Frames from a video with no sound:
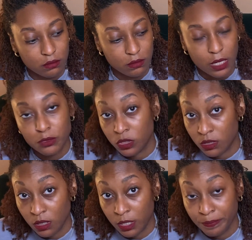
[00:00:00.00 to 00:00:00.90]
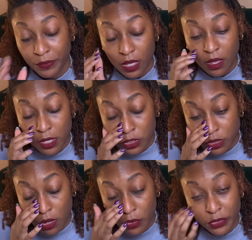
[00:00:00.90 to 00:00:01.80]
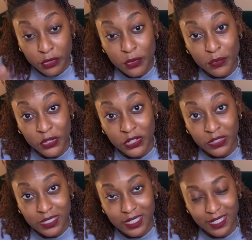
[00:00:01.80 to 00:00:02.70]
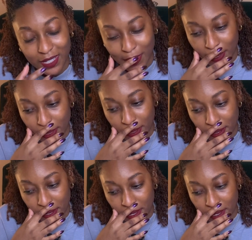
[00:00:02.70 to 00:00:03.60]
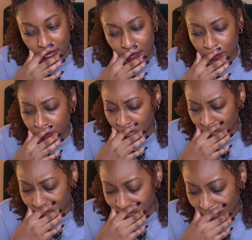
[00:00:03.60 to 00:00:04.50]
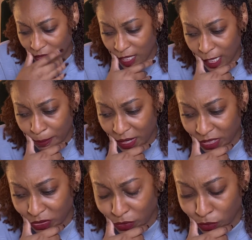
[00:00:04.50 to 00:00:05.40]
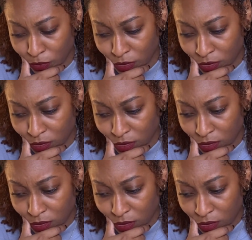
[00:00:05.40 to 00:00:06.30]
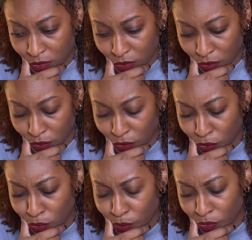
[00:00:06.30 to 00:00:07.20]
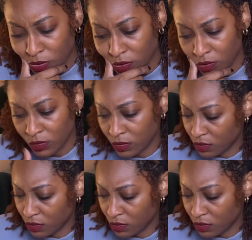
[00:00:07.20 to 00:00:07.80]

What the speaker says: I'm just saying. So UWorld, I'm gonna be honest, I think I might have used UWorld.